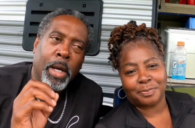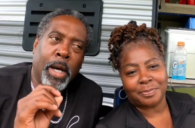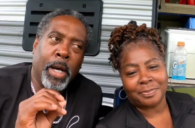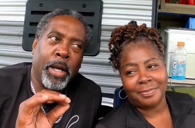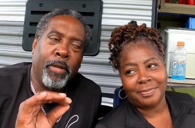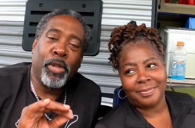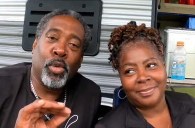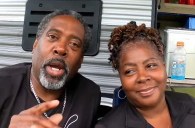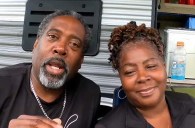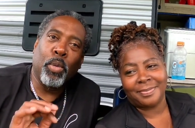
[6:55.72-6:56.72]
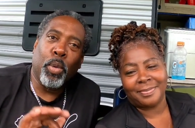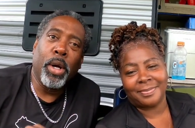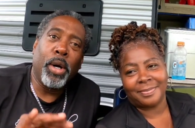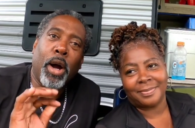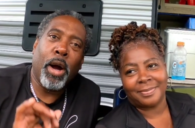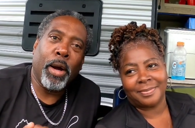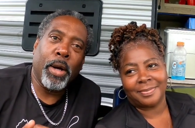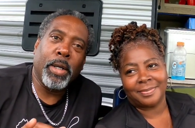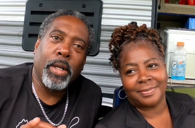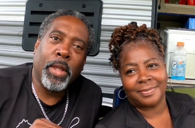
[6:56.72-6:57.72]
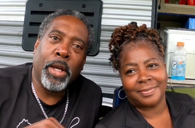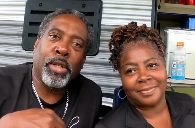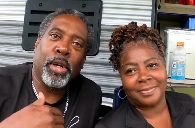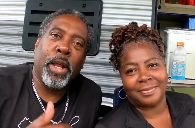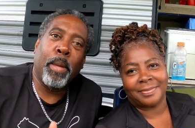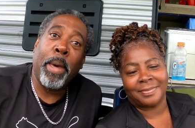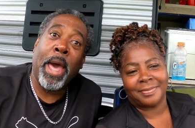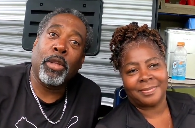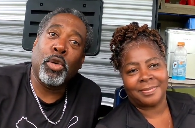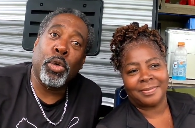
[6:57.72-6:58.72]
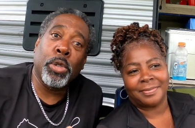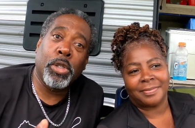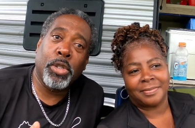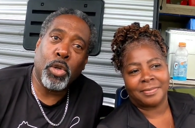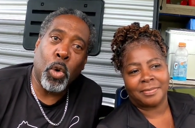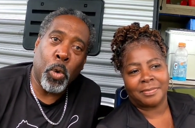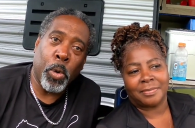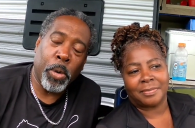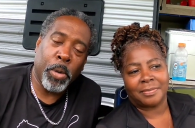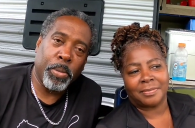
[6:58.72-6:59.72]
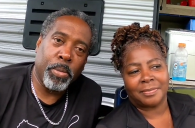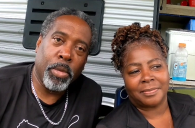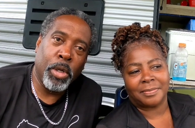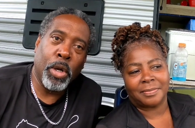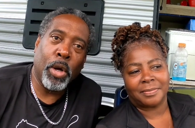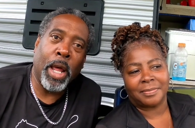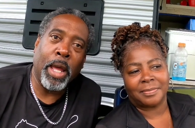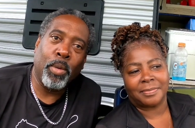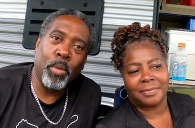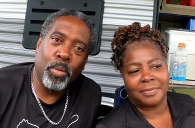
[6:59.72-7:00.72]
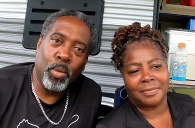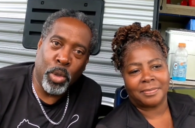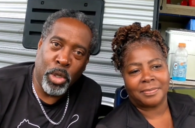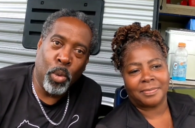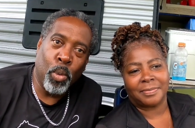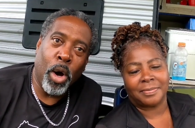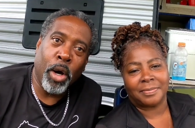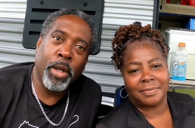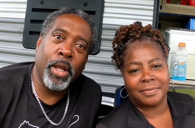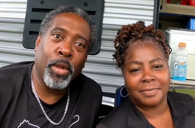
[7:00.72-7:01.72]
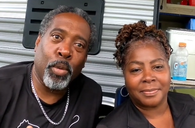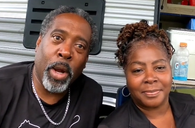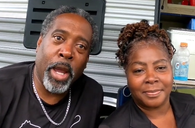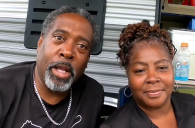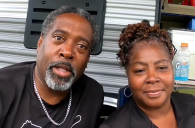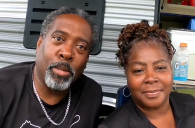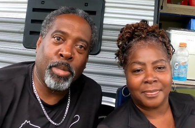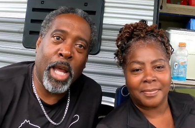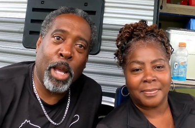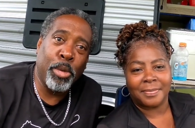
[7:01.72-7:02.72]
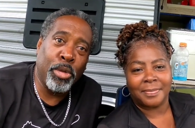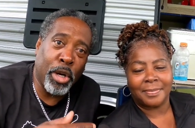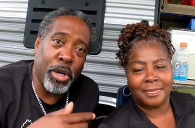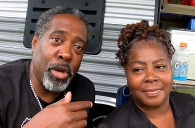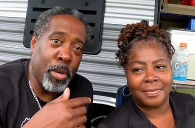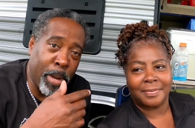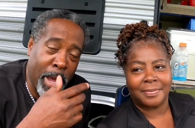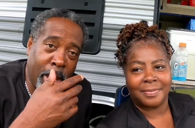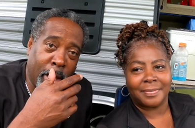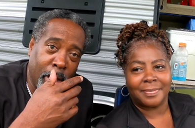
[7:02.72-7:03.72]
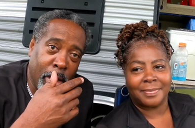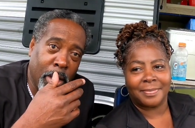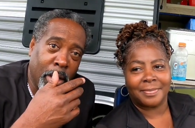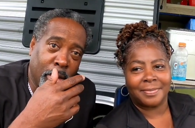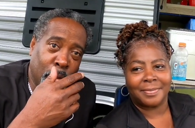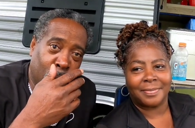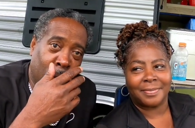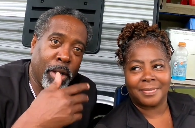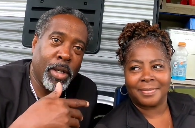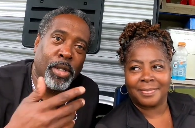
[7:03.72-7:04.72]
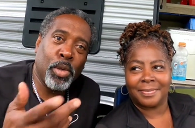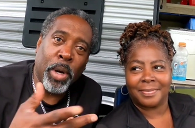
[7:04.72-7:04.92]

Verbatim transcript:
Speaker 1: uh, if it's raining real hard, they'll turn their back towards the storm. You know, like when you walking in the rain, sometimes you turn your back walk because